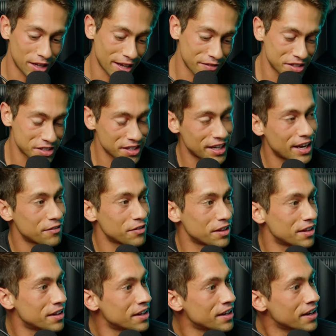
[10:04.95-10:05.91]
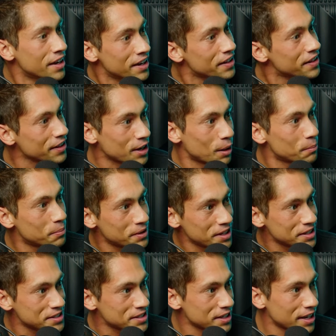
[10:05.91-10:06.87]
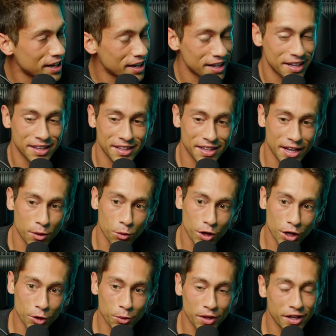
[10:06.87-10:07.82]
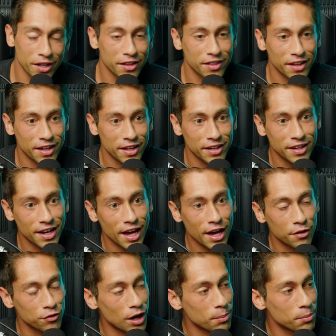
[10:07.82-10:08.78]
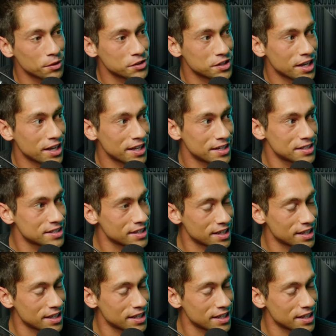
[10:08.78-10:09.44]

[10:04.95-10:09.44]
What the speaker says: Obviously, I have the companies that I work with and represent,